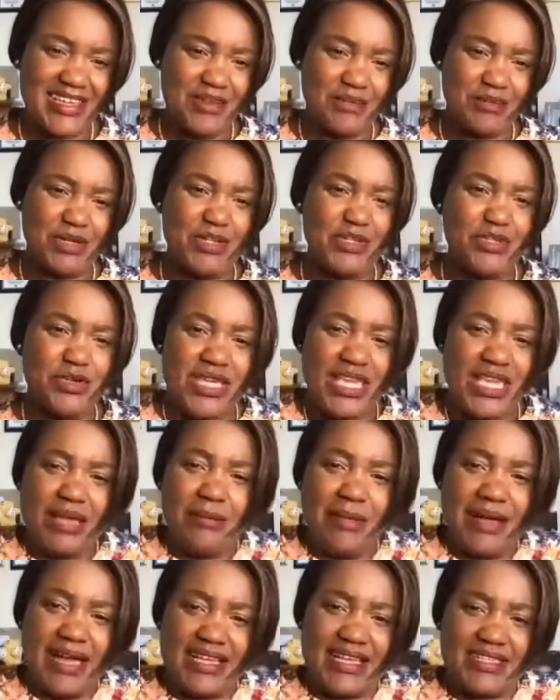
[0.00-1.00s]
but looking
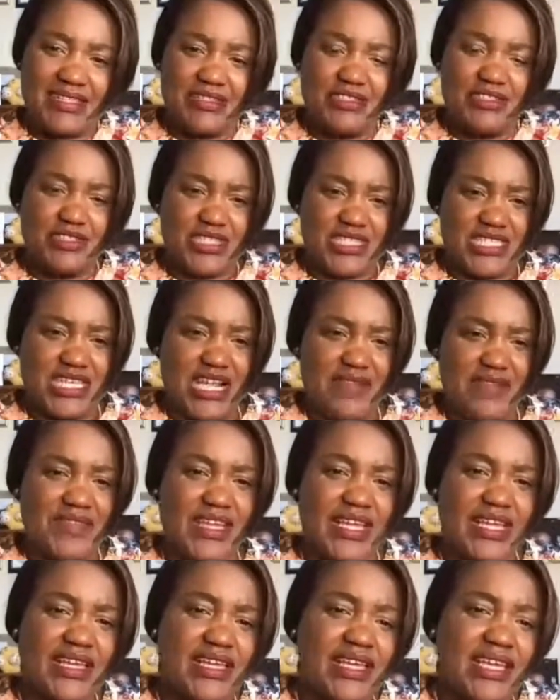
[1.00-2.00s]
back on yourself
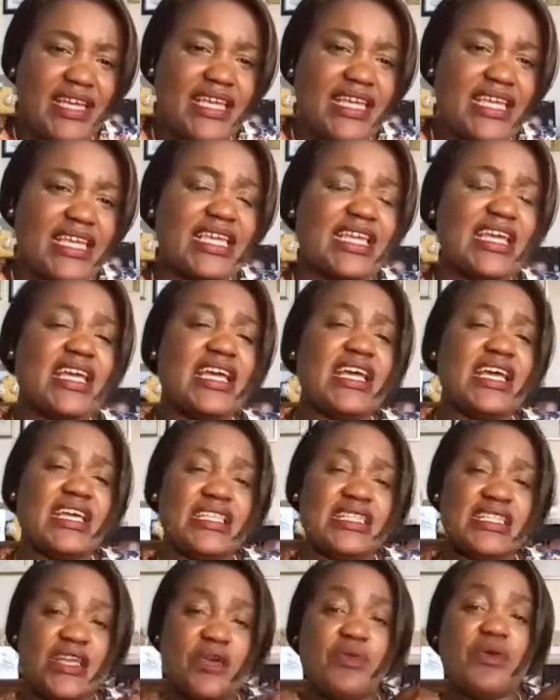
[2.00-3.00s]
and hearing
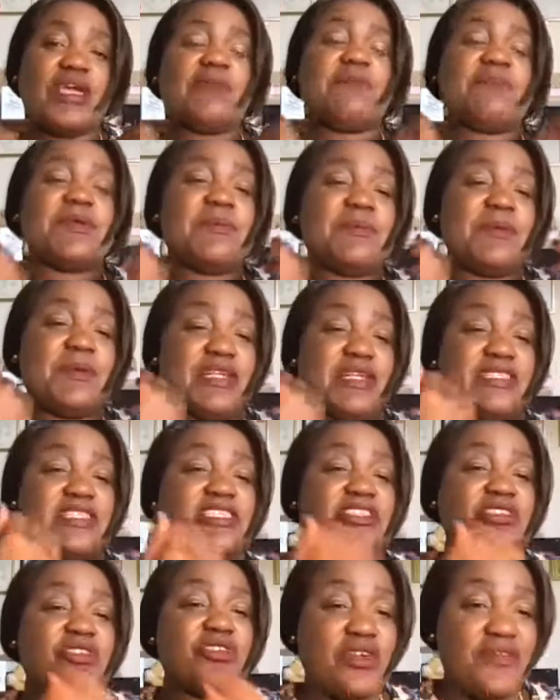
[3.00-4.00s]
the way people are
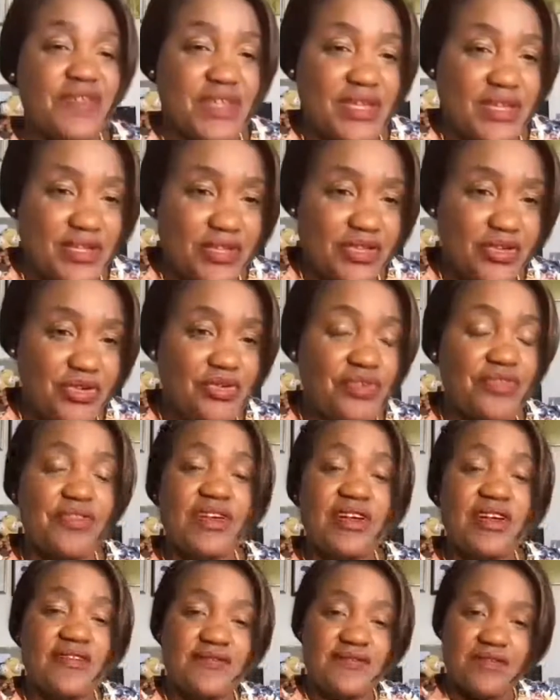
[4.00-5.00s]
discovering you
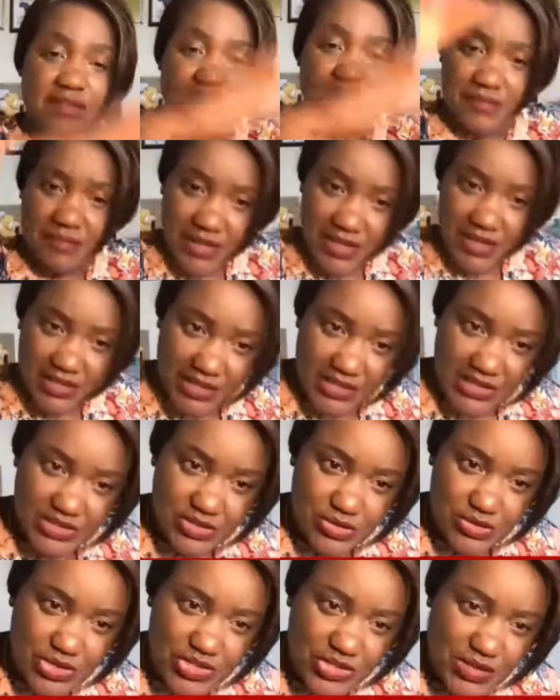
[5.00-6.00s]
from a
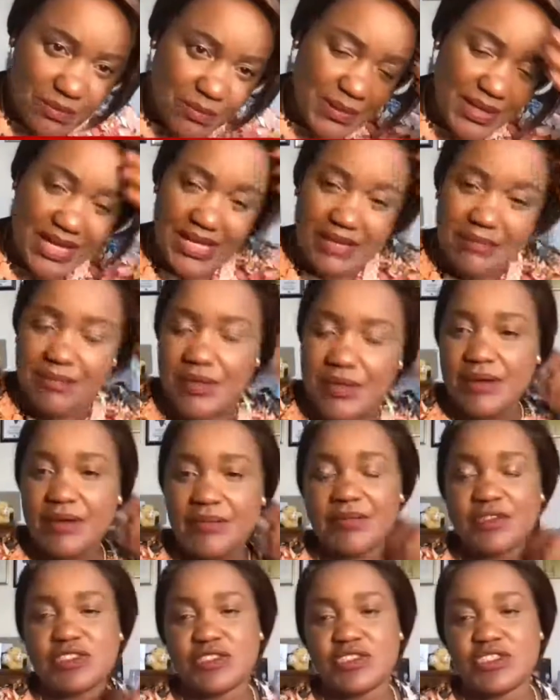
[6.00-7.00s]
social
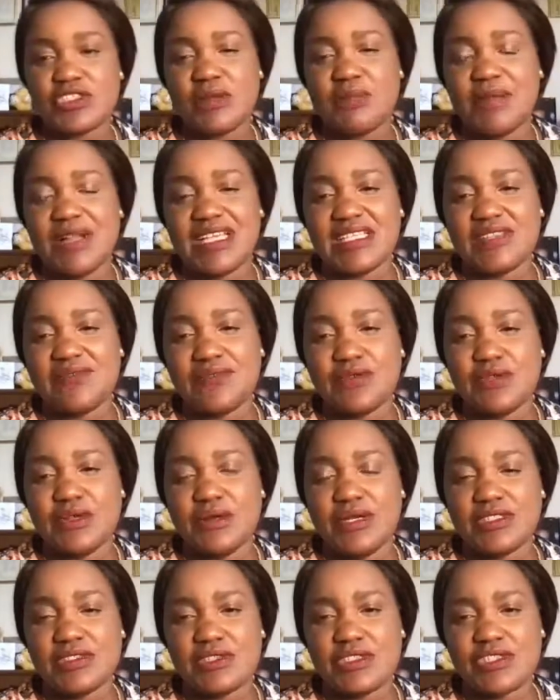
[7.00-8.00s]
platform,
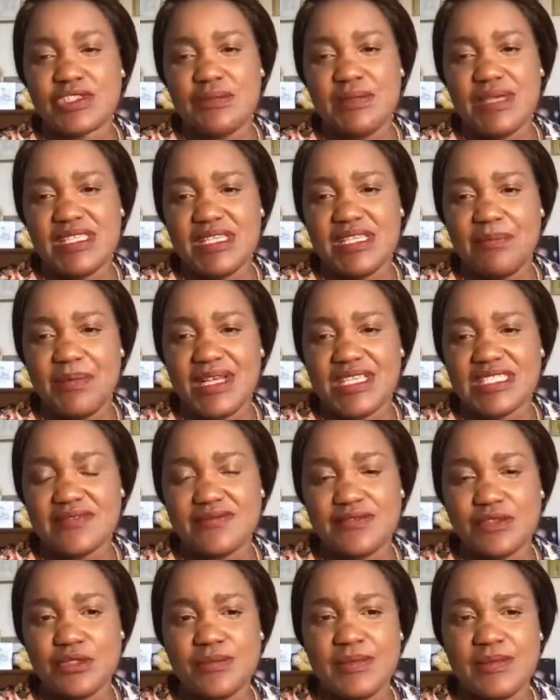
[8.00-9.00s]
a social media
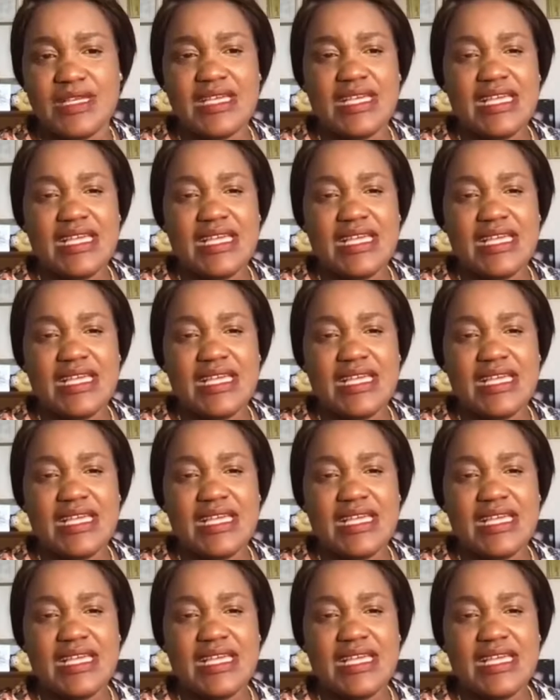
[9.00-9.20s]
platform,